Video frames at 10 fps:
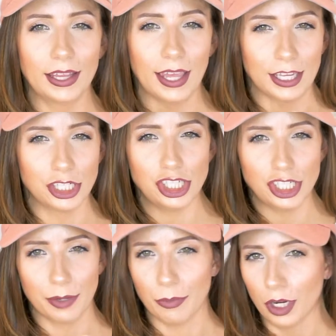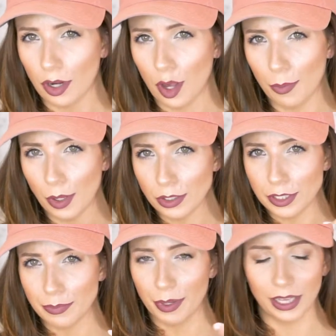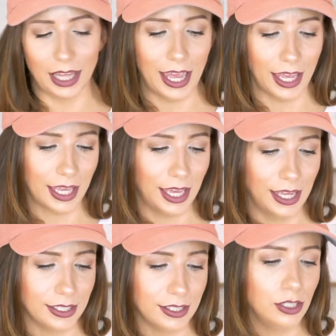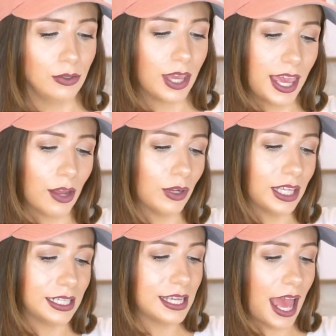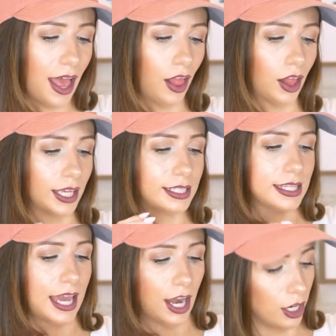like shimmer almost, but like you can't really tell it's there.